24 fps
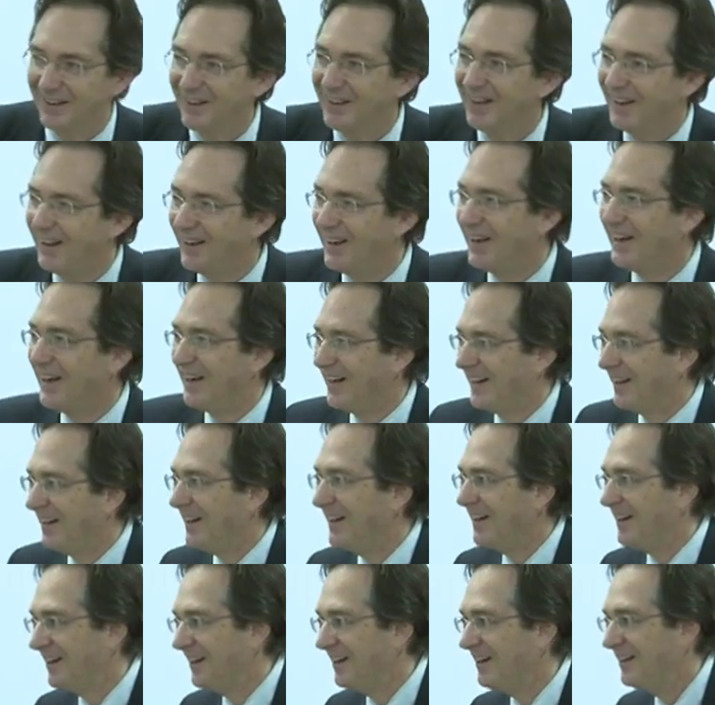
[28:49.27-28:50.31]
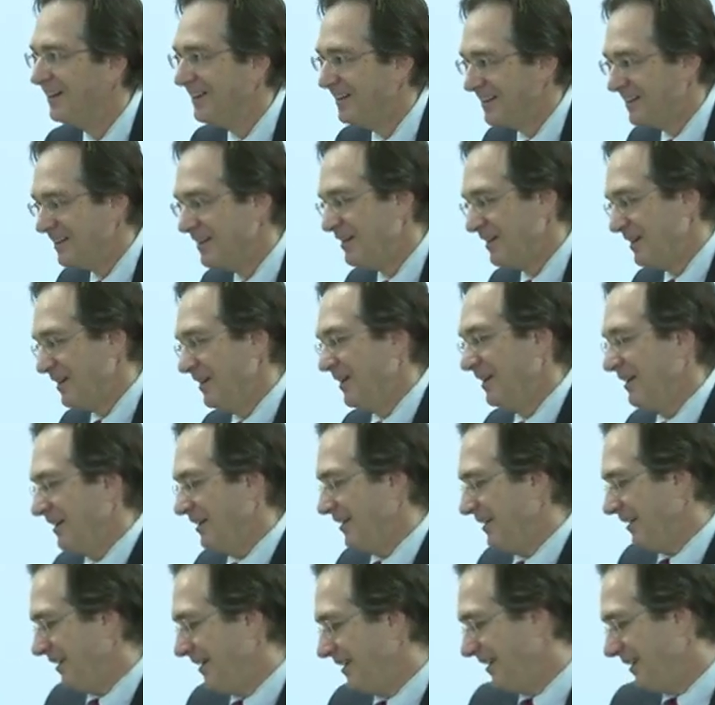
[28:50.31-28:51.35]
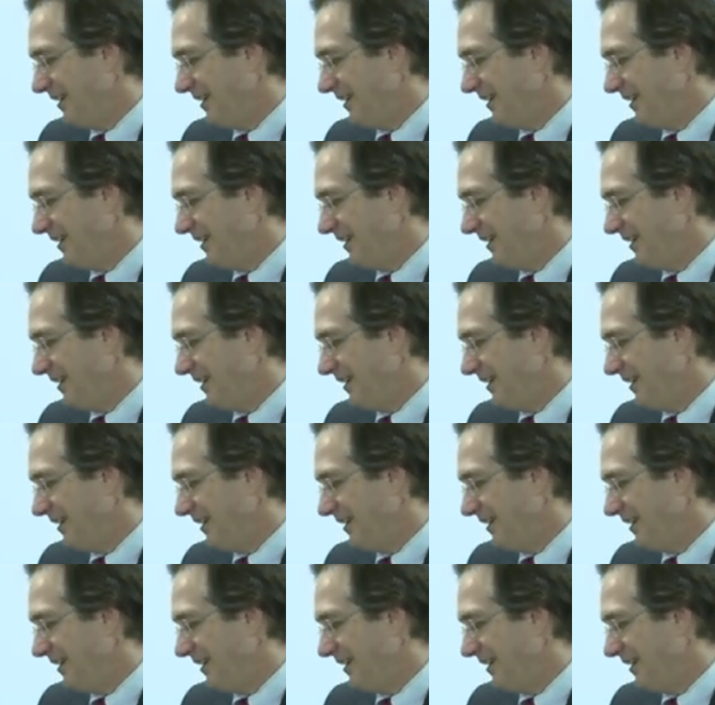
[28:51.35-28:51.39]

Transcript: Uh, uh,